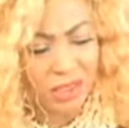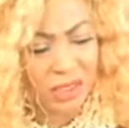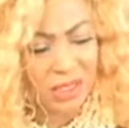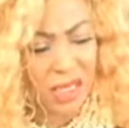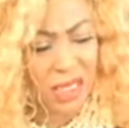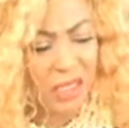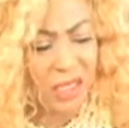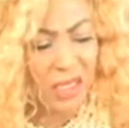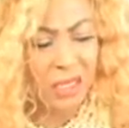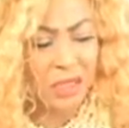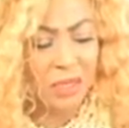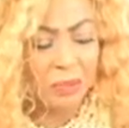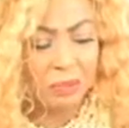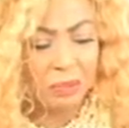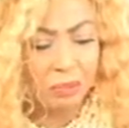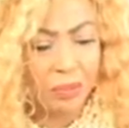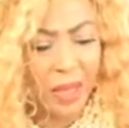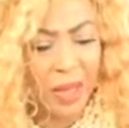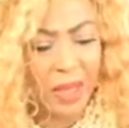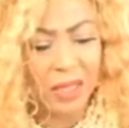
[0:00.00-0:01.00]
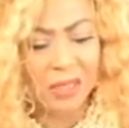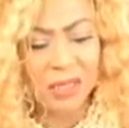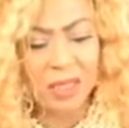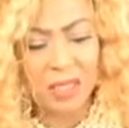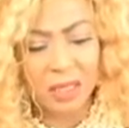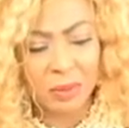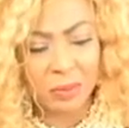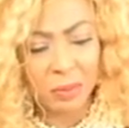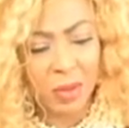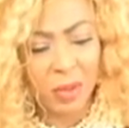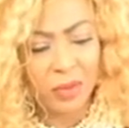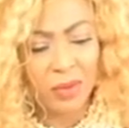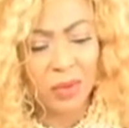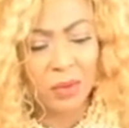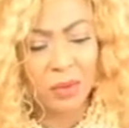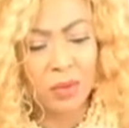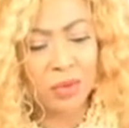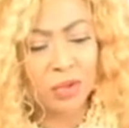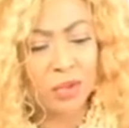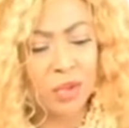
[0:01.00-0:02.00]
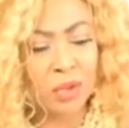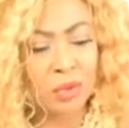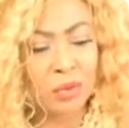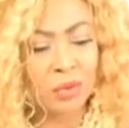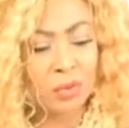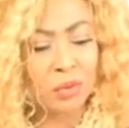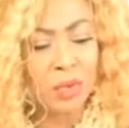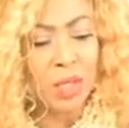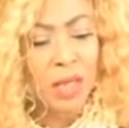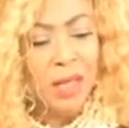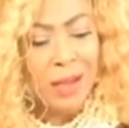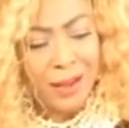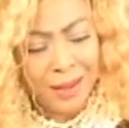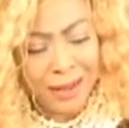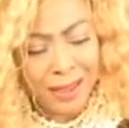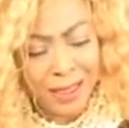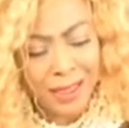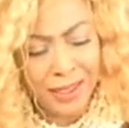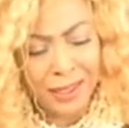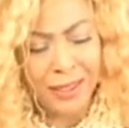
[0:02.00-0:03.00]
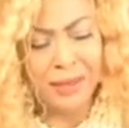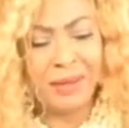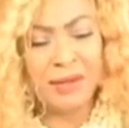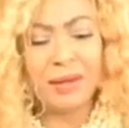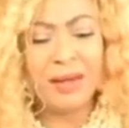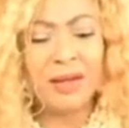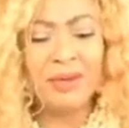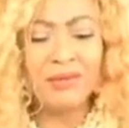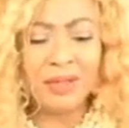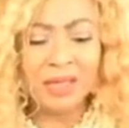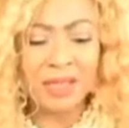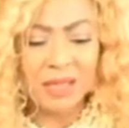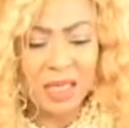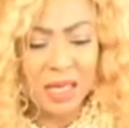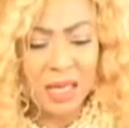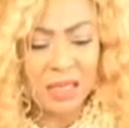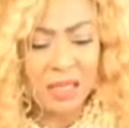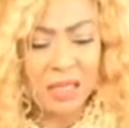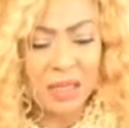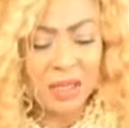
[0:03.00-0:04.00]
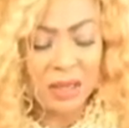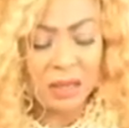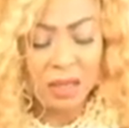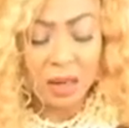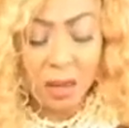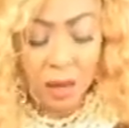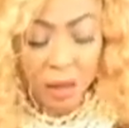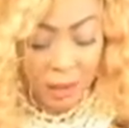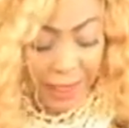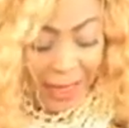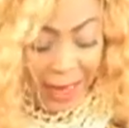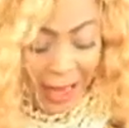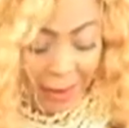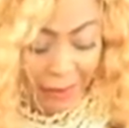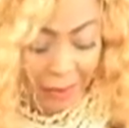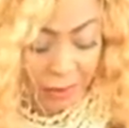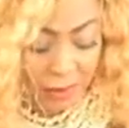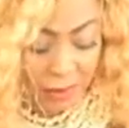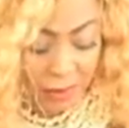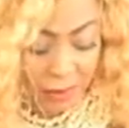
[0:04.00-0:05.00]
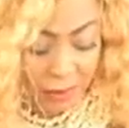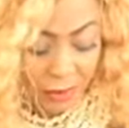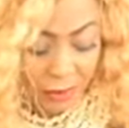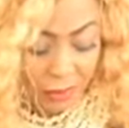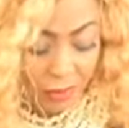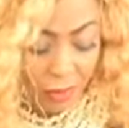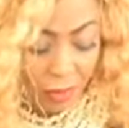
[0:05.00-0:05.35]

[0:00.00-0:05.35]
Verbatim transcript: stages, the pains that the mother goes through, and then the delivery stages and all that happens.